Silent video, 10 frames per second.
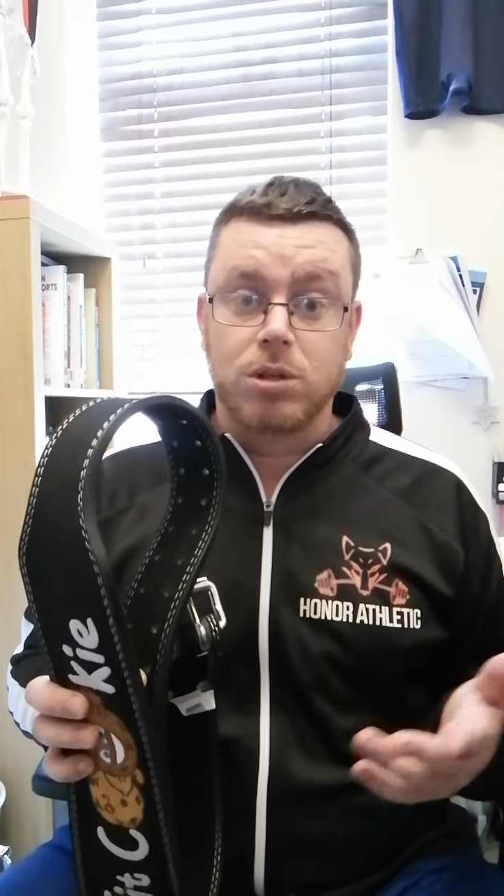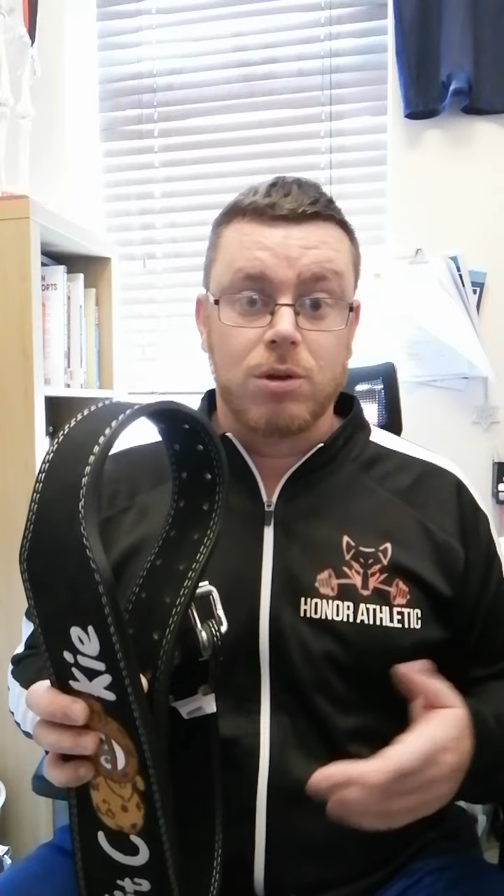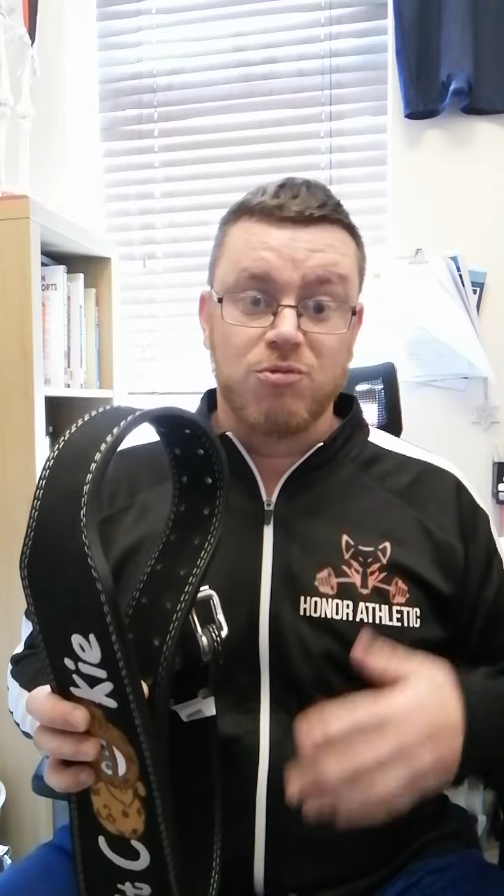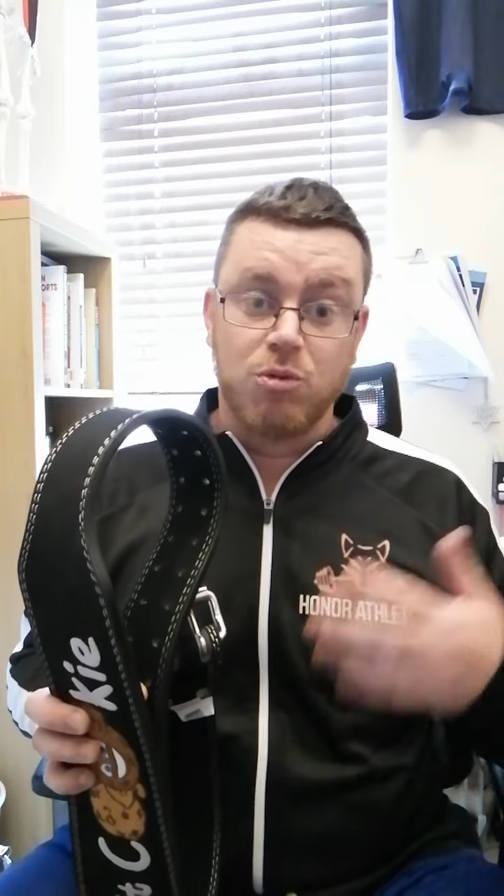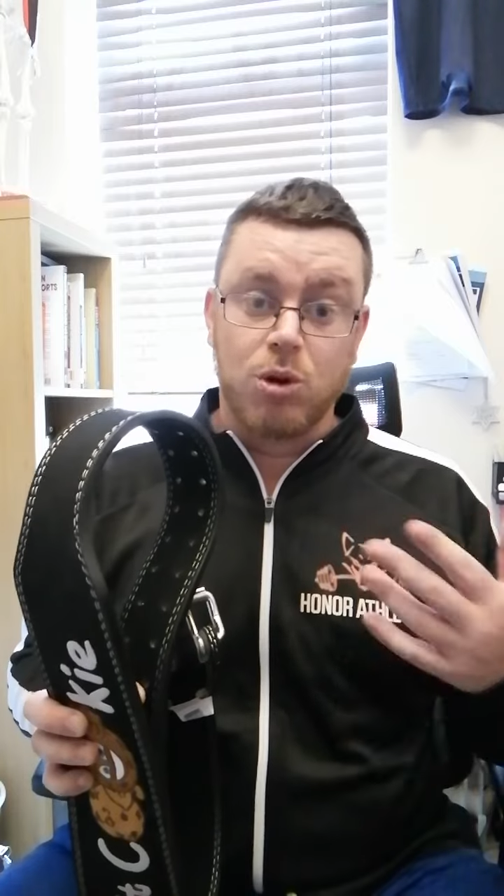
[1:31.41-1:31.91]

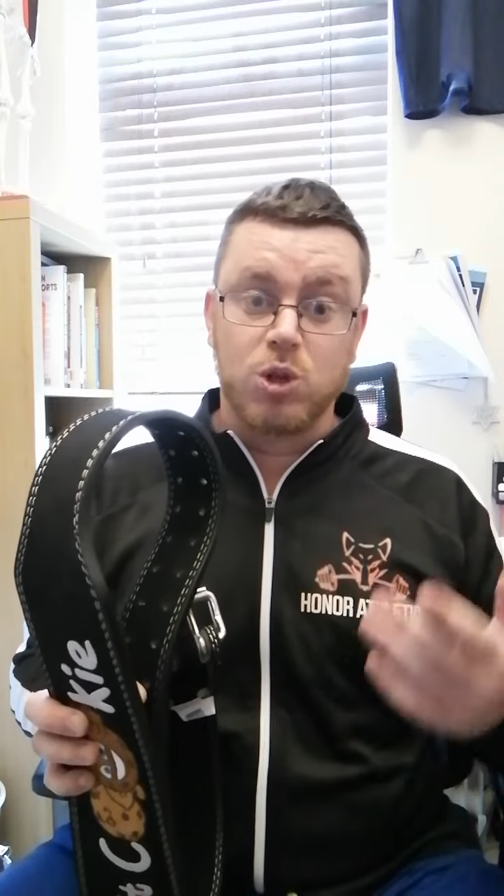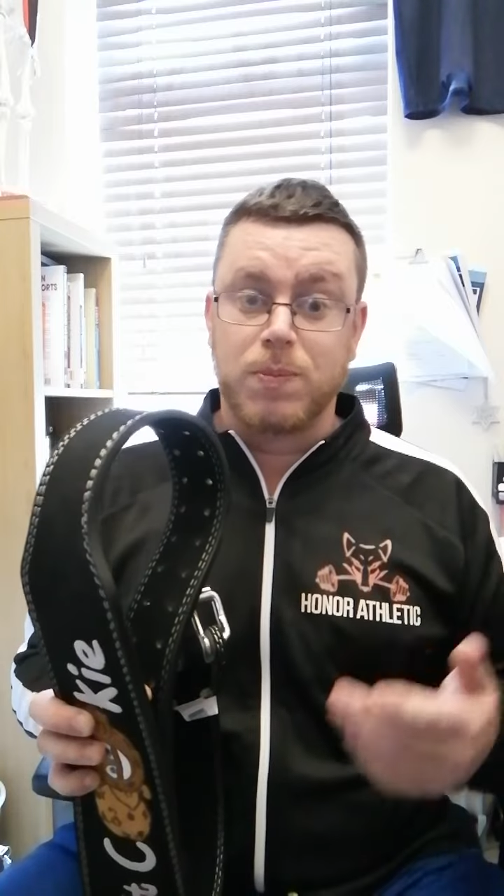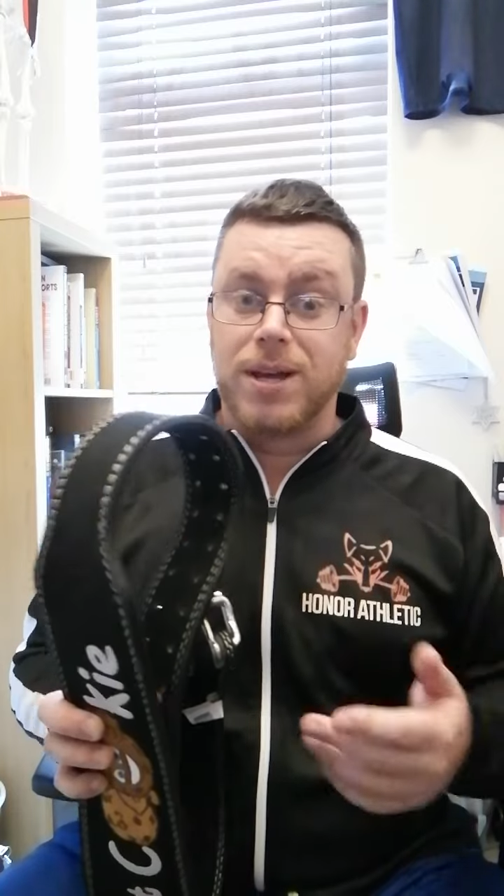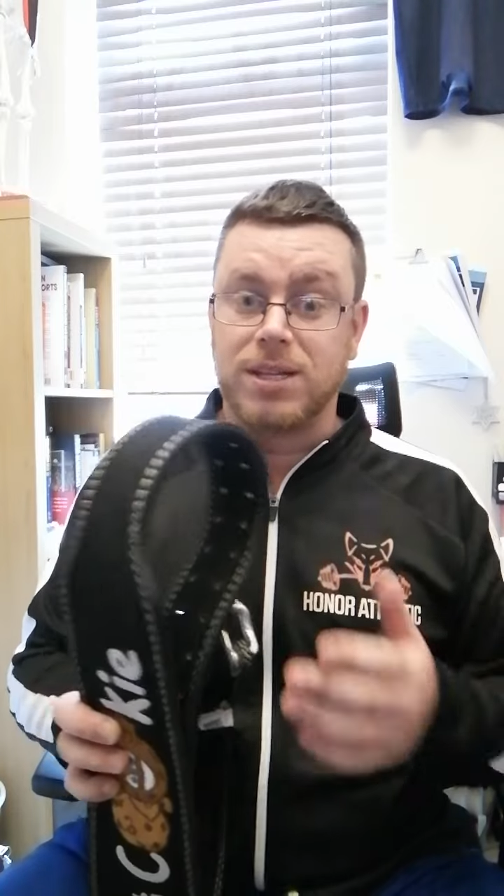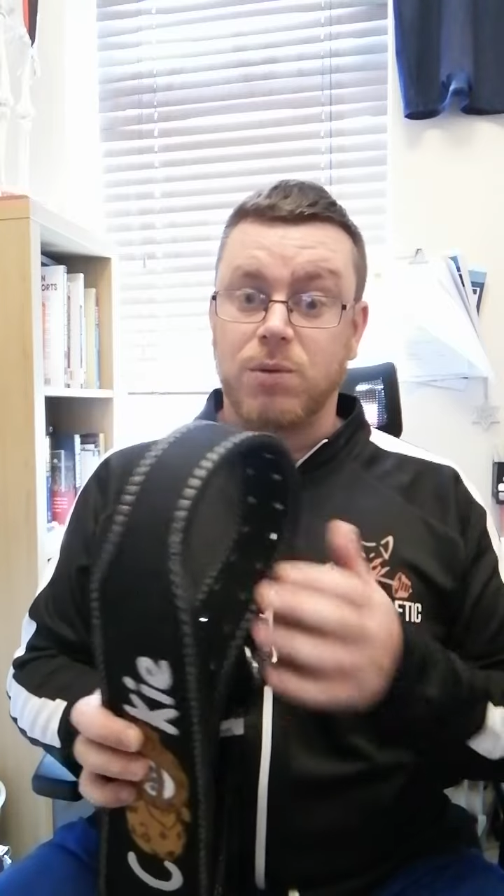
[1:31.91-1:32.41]
So raw is
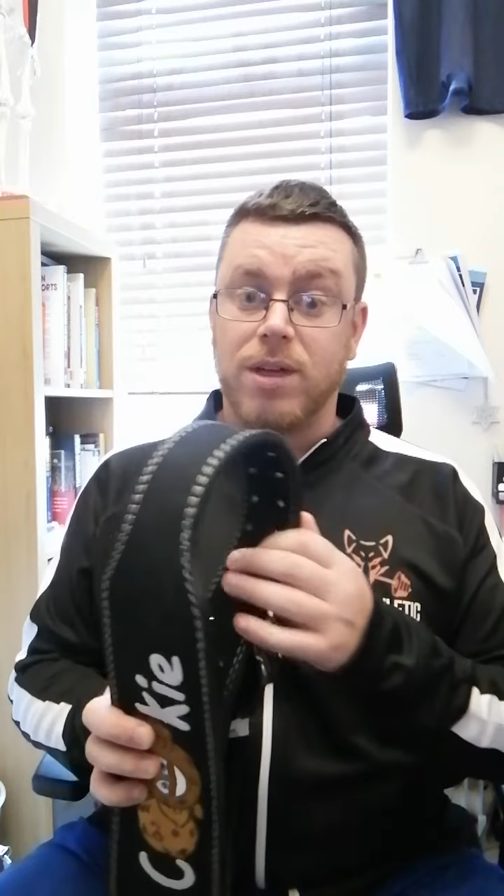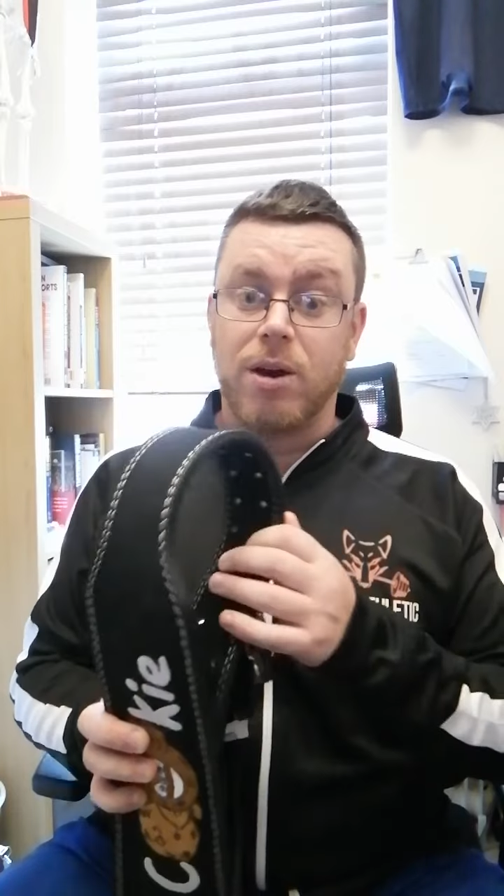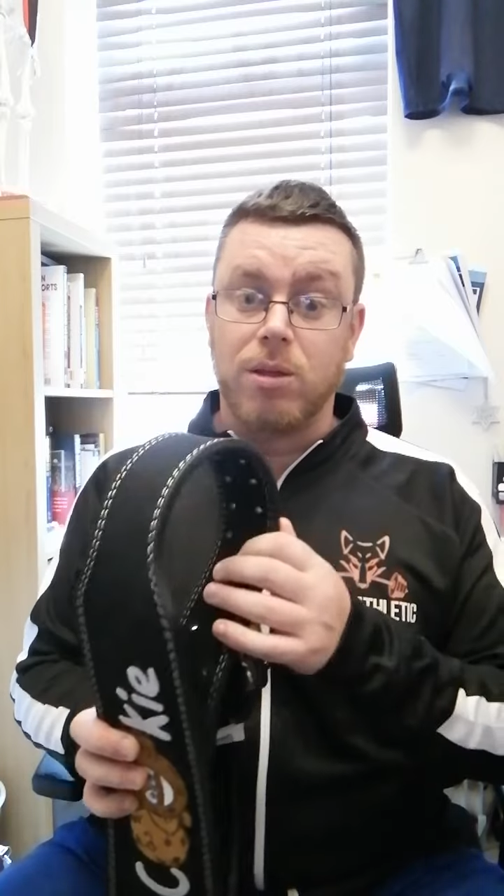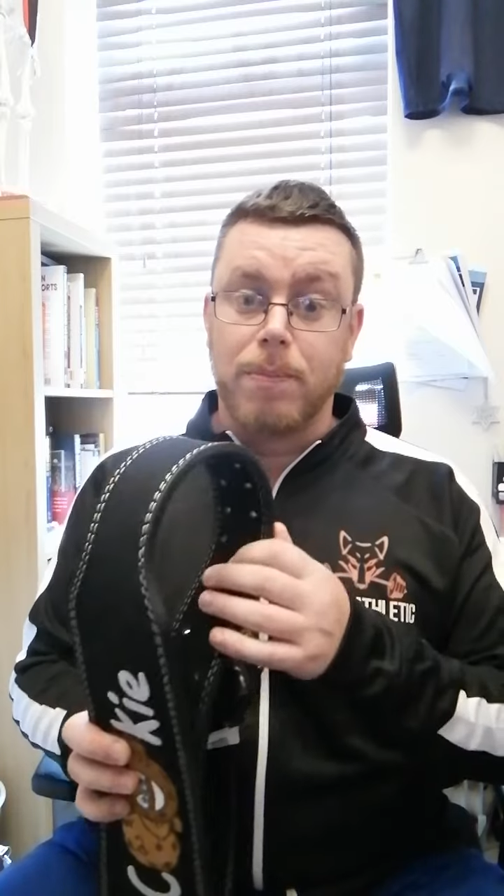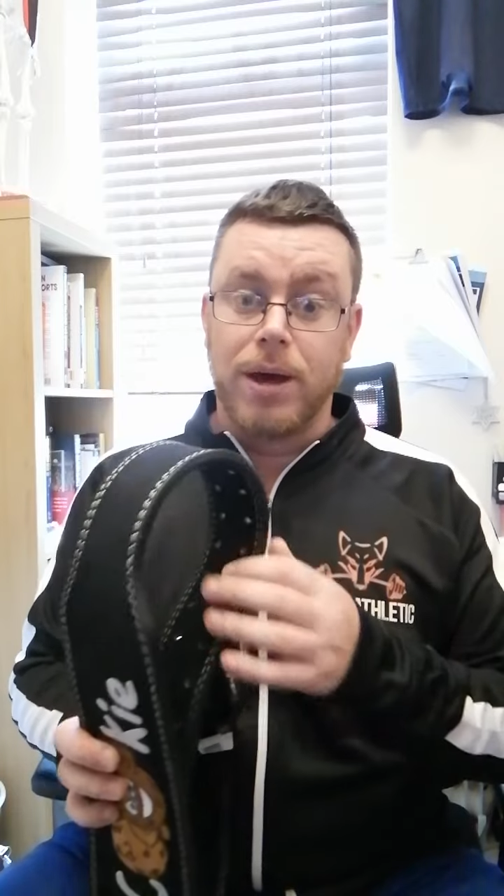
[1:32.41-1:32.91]
basically
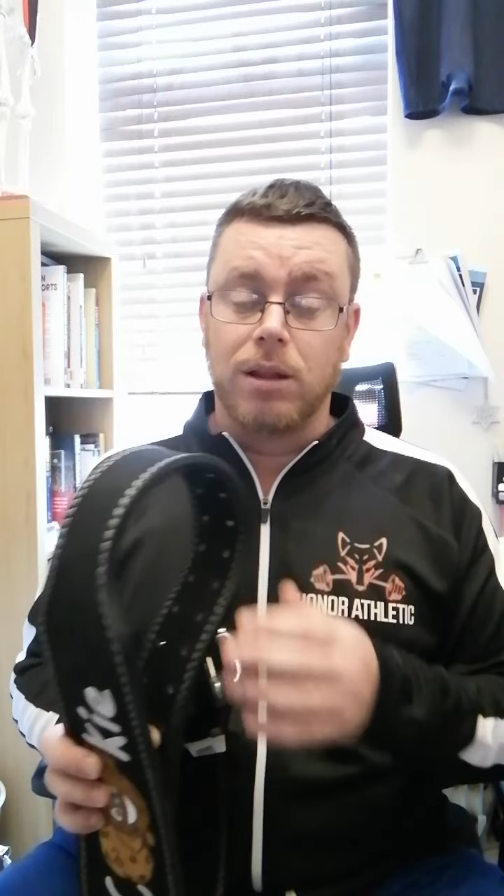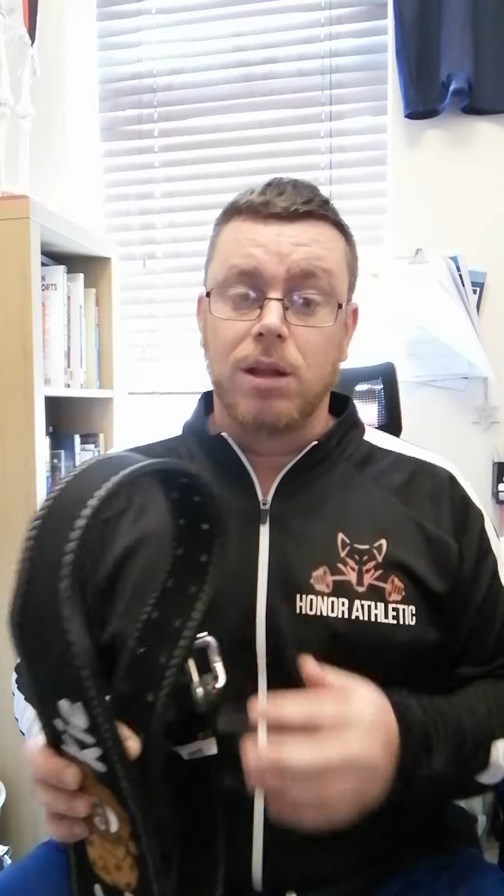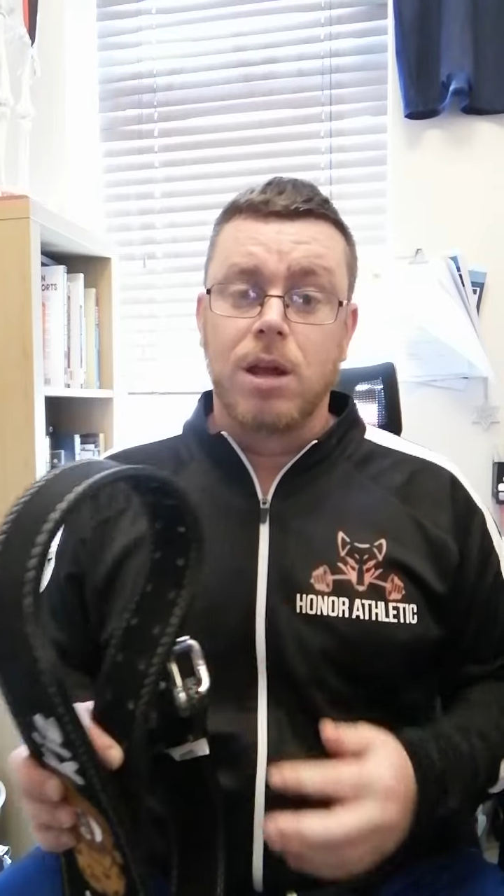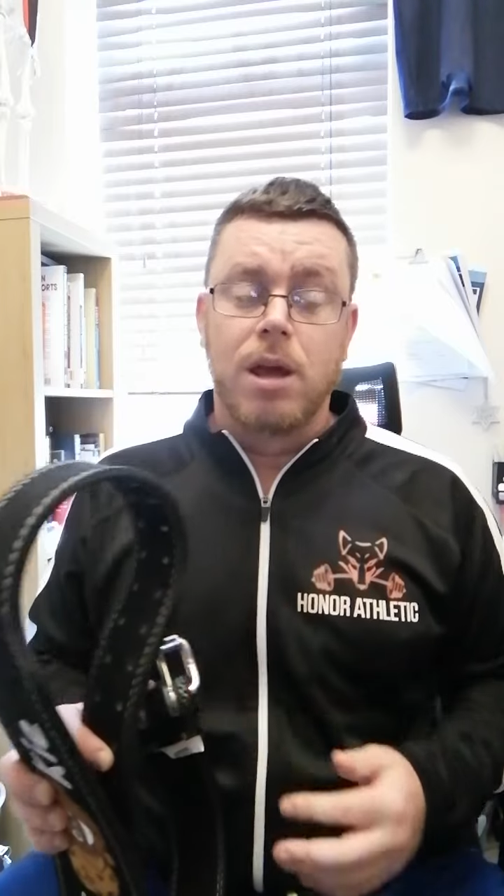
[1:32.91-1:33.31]
without the belt.